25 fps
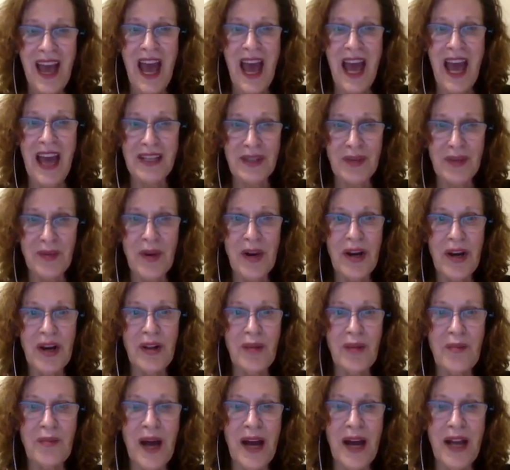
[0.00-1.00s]
as
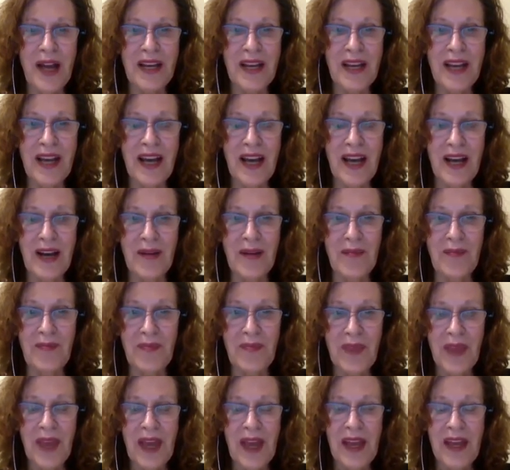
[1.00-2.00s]
well. But um,
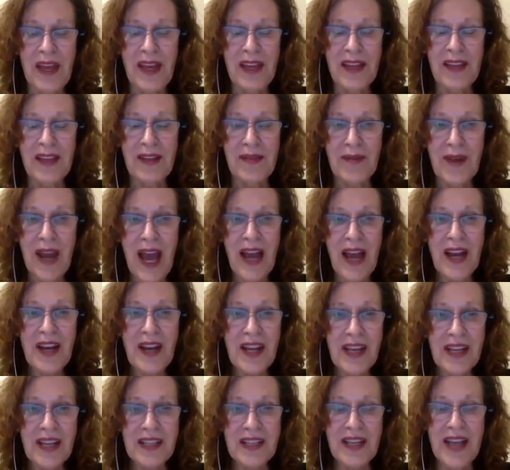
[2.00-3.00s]
the
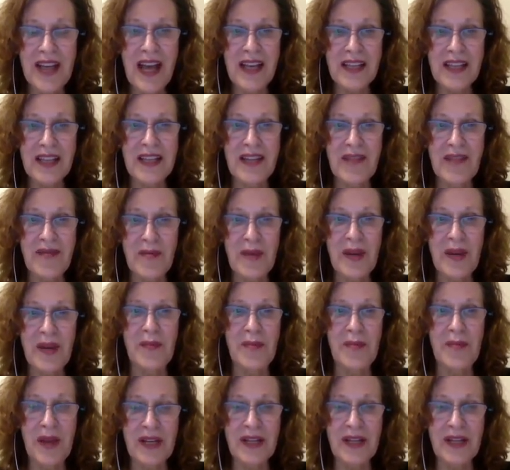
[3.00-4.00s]
reality is now's never been a
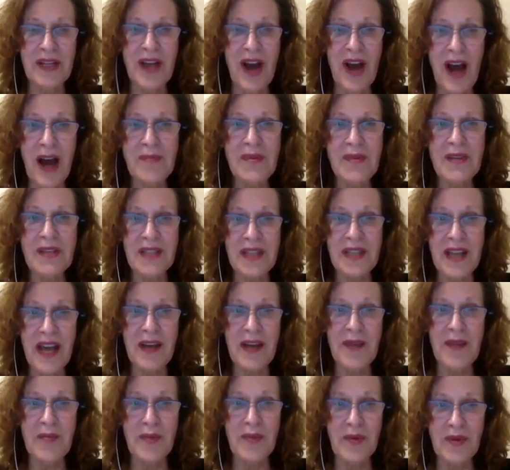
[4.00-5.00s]
better time to
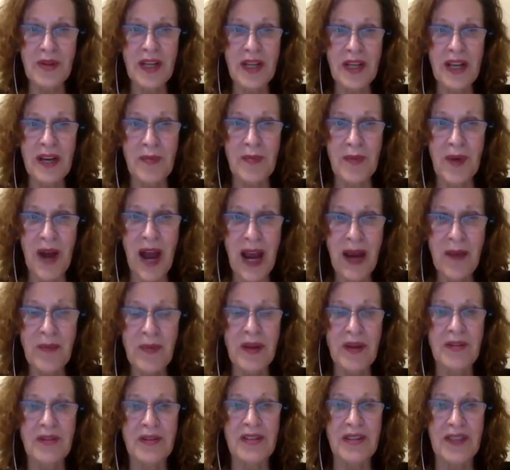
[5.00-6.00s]
start a boutique brand
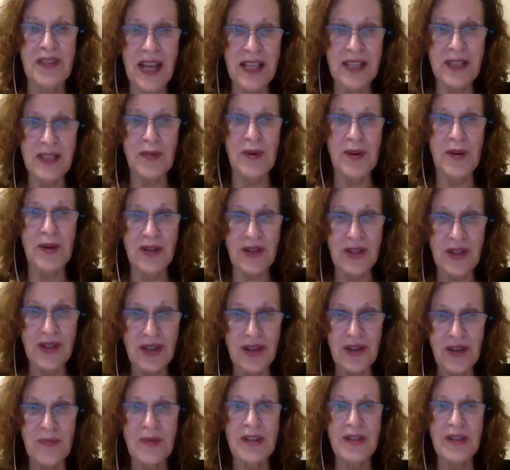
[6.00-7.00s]
because that's what
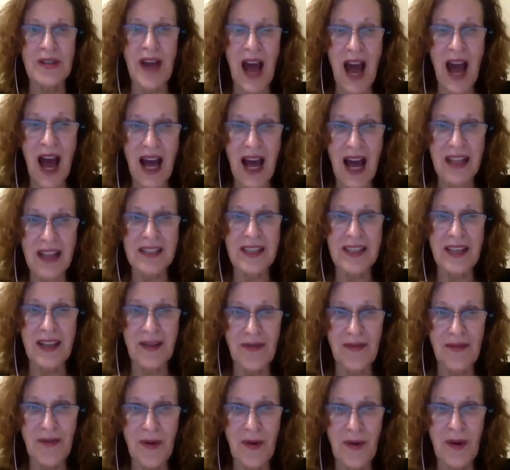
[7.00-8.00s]
consumers are
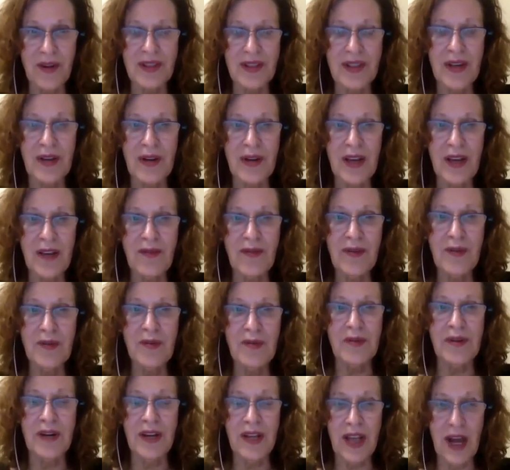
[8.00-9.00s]
asking for. So if you
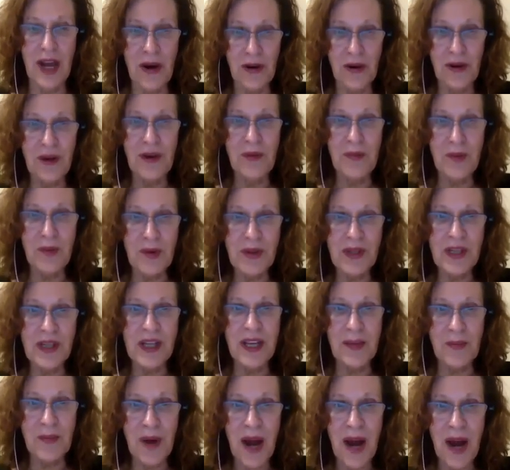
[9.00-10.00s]
already own a
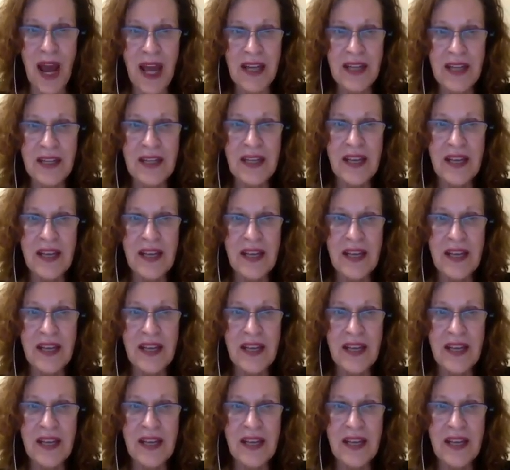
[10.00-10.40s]
boutique brand,